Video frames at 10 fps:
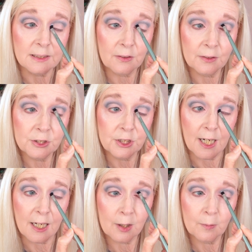I got the
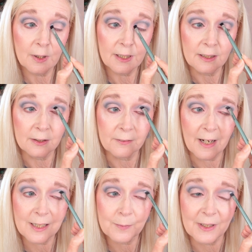Jack one in the
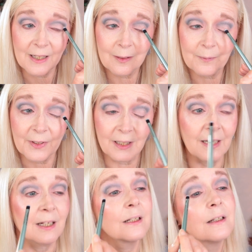red, but now I'm
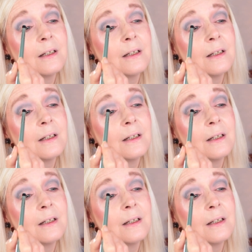thinking,